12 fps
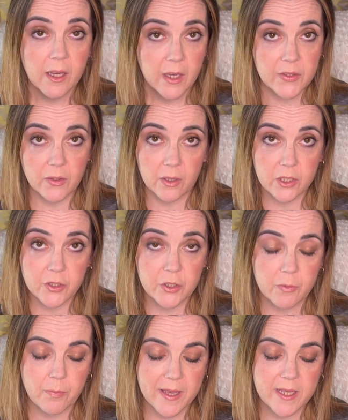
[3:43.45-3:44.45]
It's all
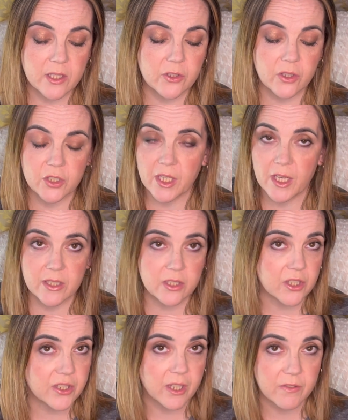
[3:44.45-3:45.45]
YouTube based. So she
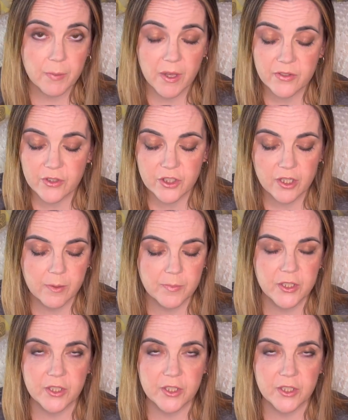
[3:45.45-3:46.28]
doesn't have sponsorships,